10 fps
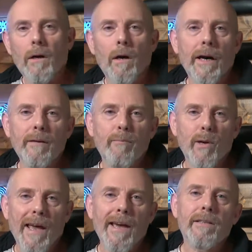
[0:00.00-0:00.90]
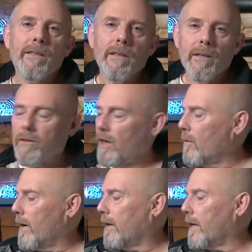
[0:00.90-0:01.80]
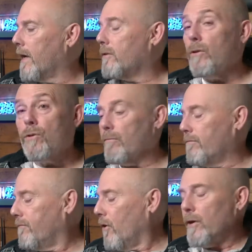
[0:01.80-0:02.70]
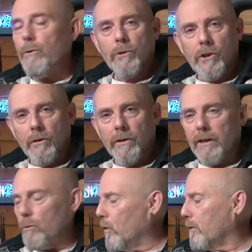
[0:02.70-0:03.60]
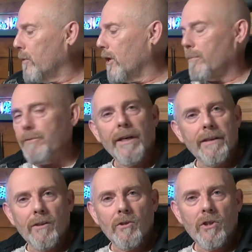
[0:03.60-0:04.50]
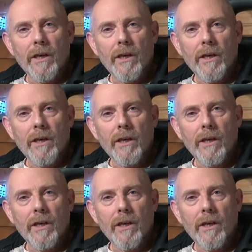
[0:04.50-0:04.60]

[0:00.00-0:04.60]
I had planned to go out and do some final tuning with my updated